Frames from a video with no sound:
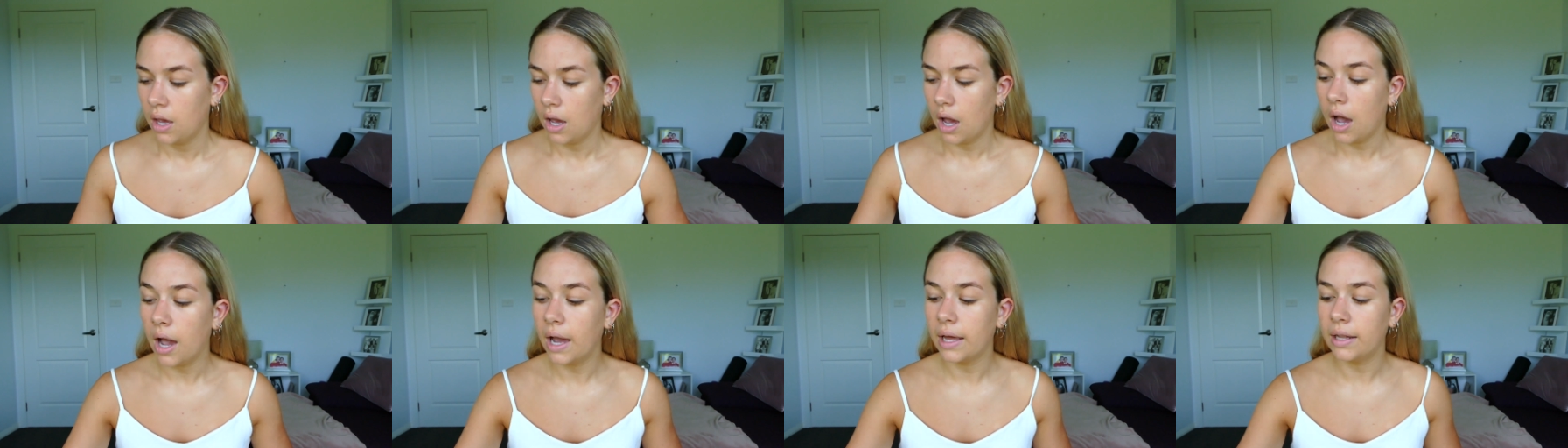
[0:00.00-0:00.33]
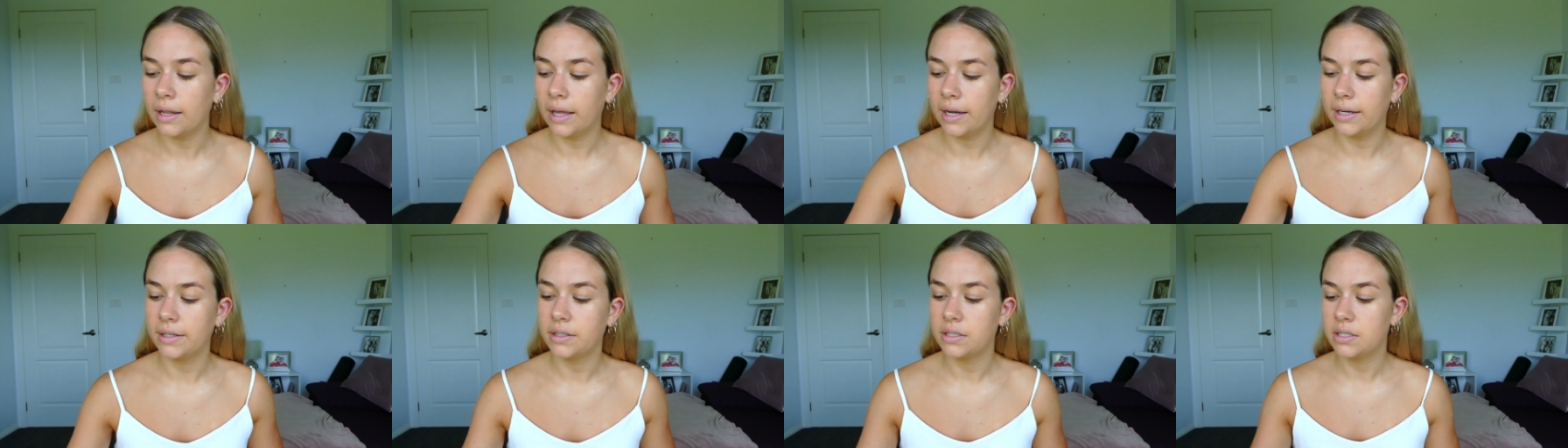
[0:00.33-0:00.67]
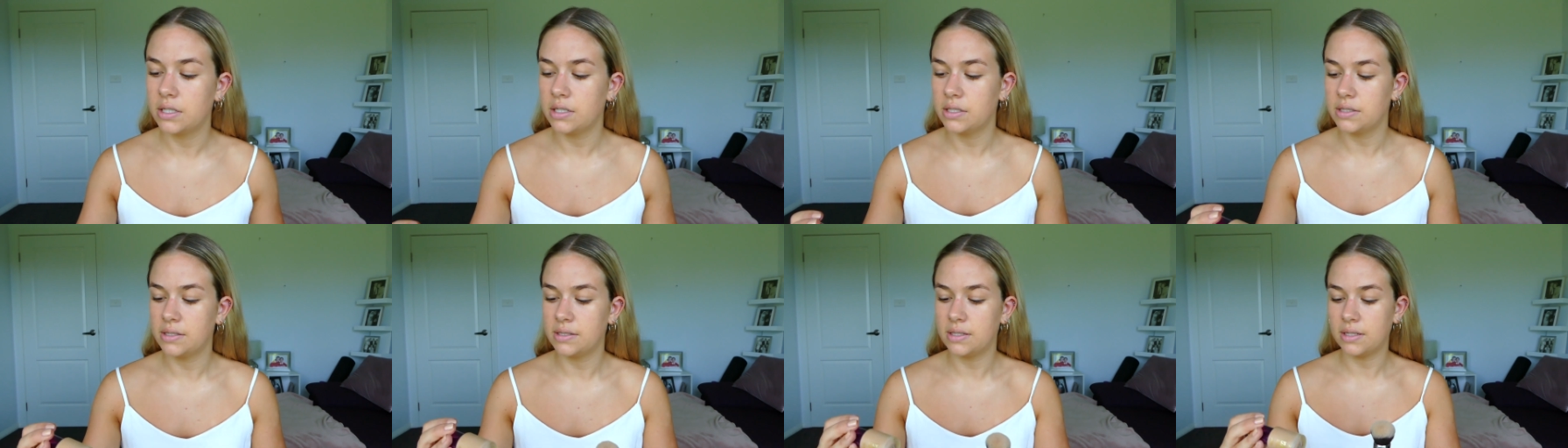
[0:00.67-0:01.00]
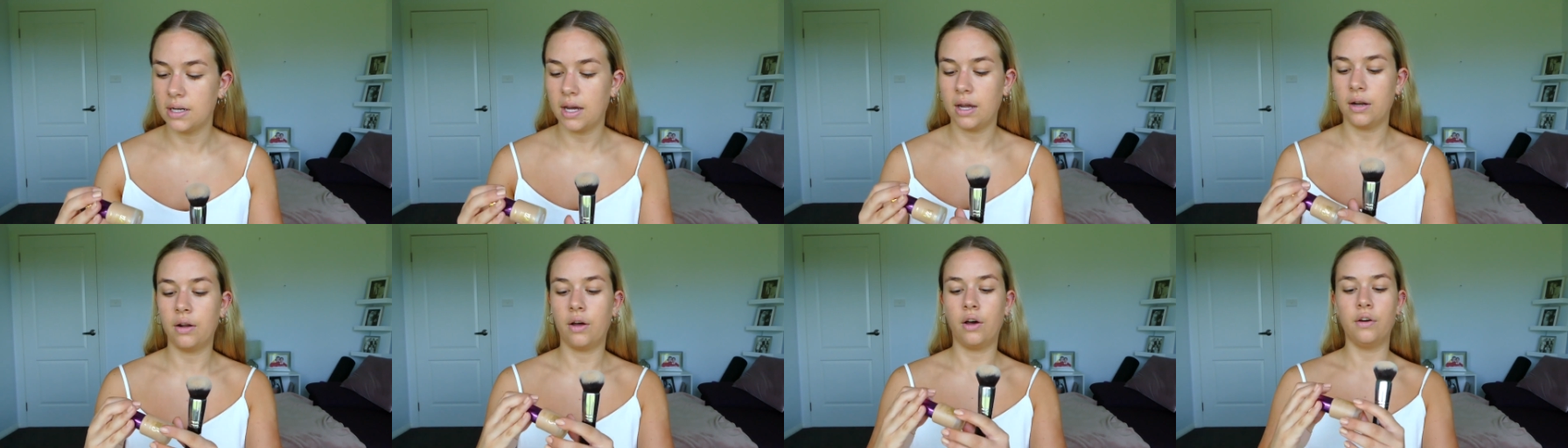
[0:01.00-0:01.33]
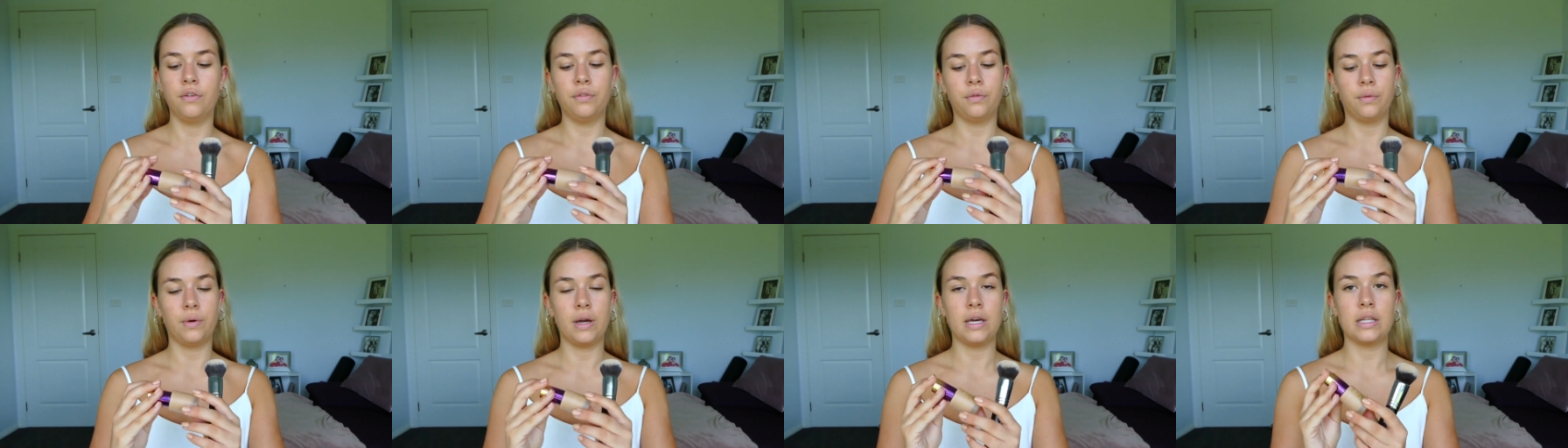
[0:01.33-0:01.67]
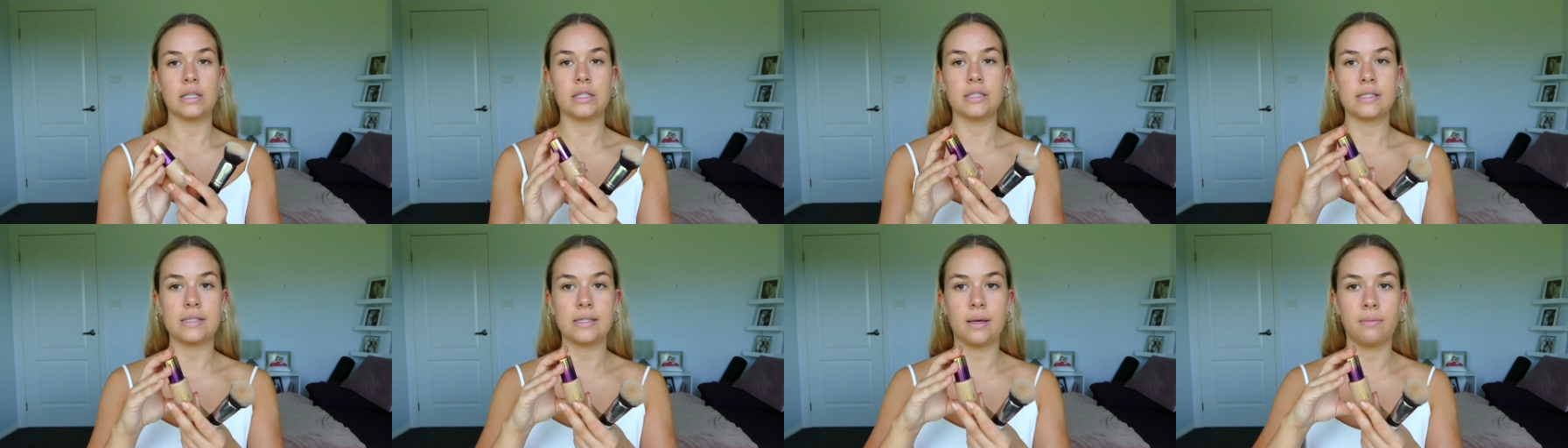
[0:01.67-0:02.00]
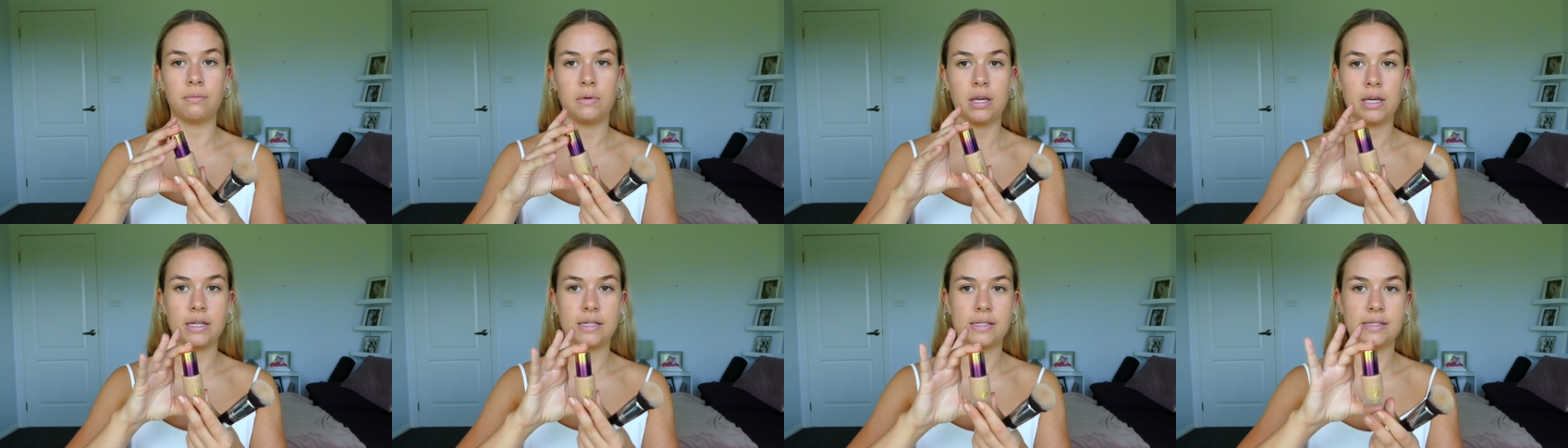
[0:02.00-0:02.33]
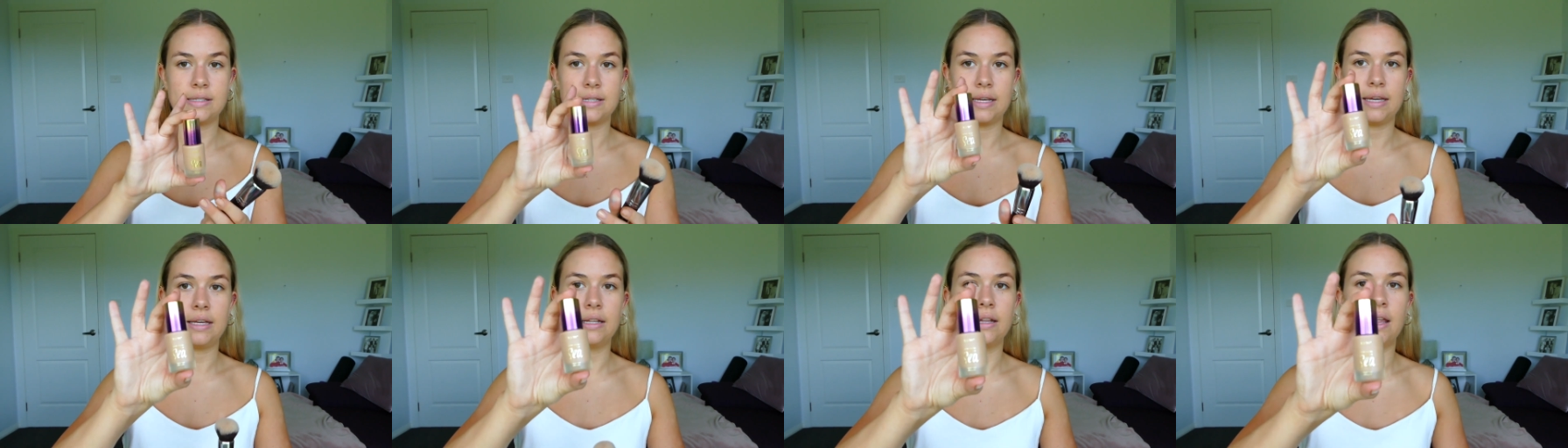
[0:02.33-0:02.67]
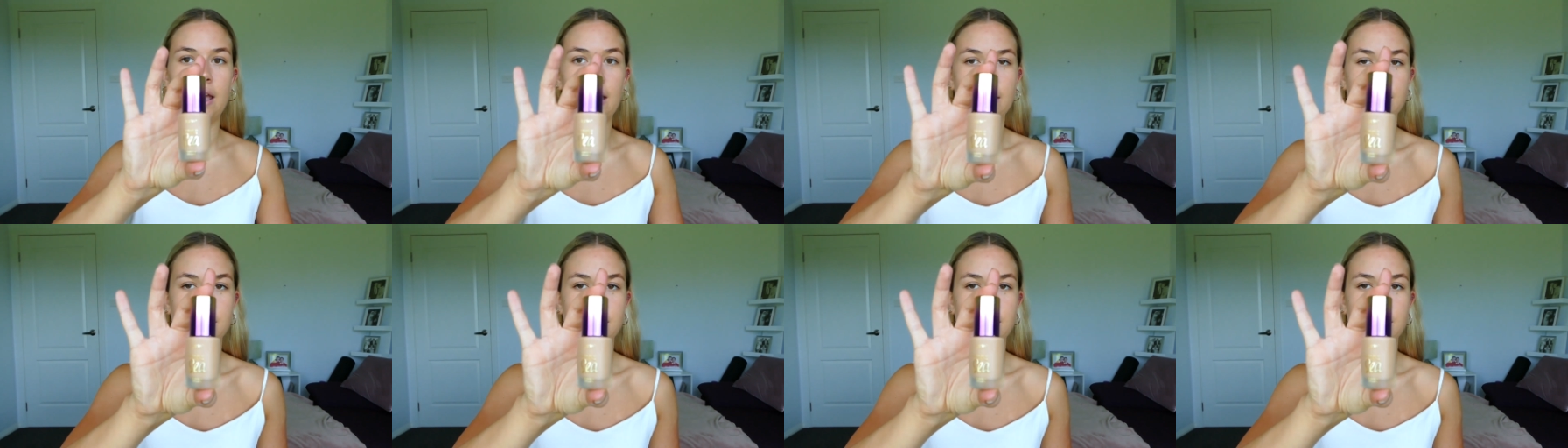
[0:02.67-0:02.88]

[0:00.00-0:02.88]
I like to start off with some concealer.